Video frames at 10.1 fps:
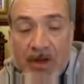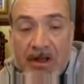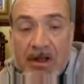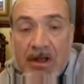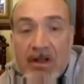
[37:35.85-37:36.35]

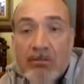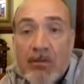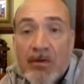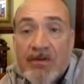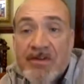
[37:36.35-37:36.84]
Okay,
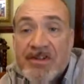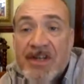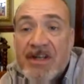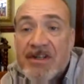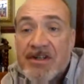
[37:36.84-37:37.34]
move on to a
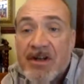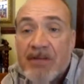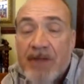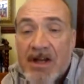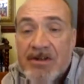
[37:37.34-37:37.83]
state
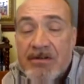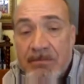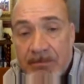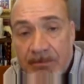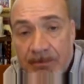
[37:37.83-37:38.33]
design
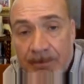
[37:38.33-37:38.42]
pattern.